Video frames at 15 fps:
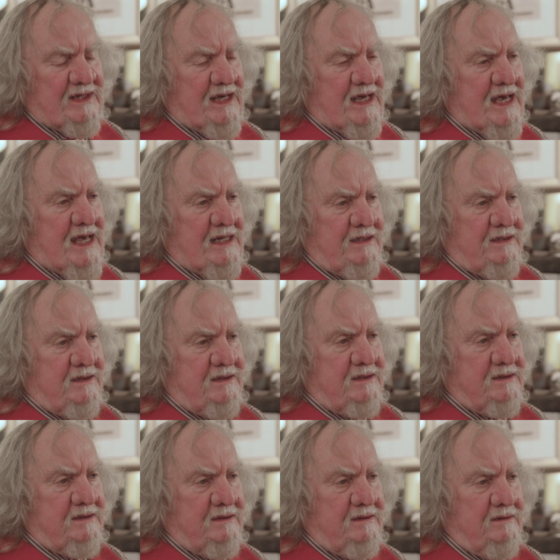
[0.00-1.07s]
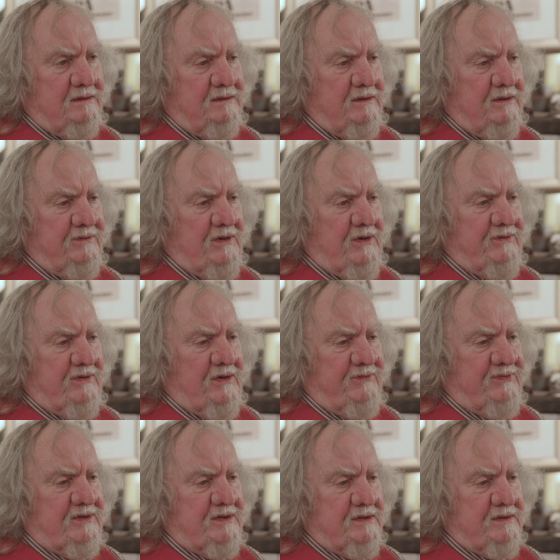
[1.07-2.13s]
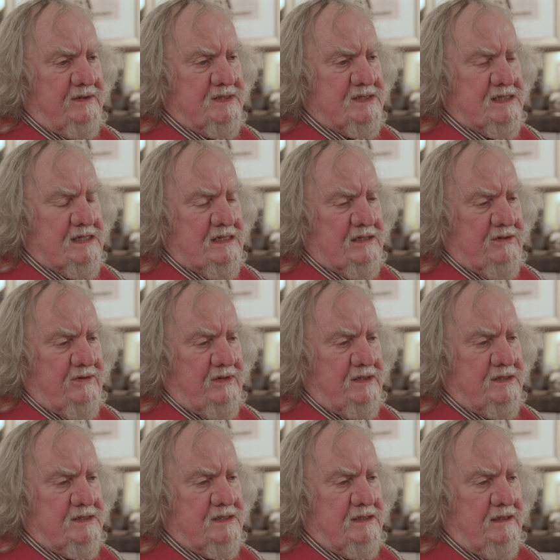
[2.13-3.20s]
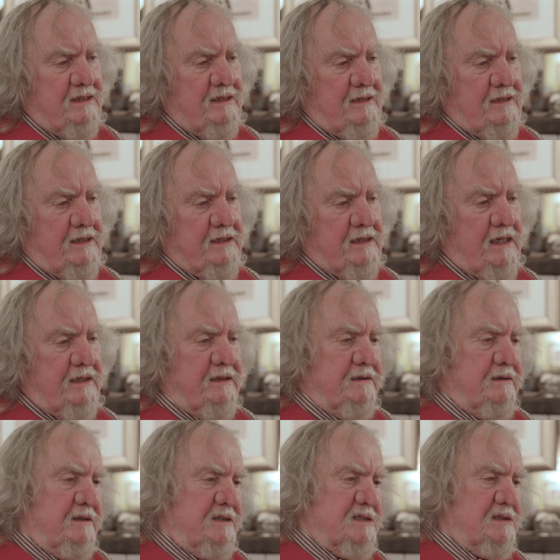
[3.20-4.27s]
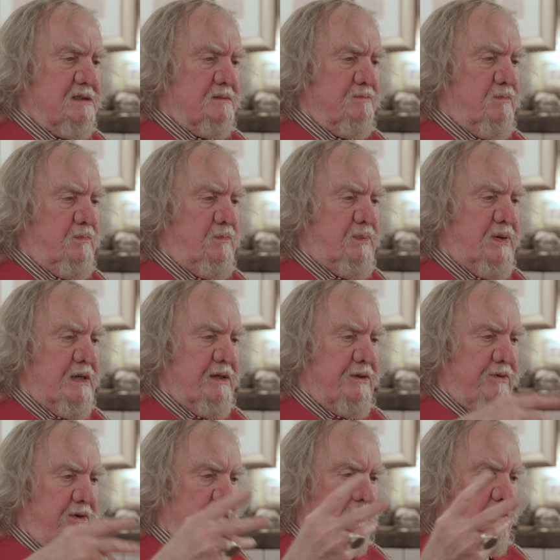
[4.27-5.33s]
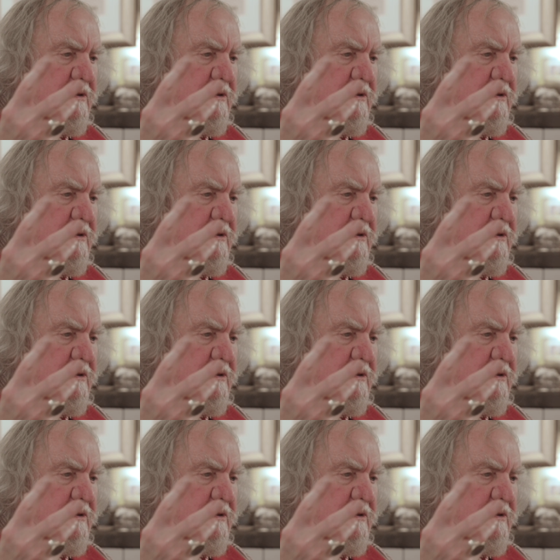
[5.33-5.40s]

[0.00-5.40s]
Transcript: the end of the series, and I did this Piero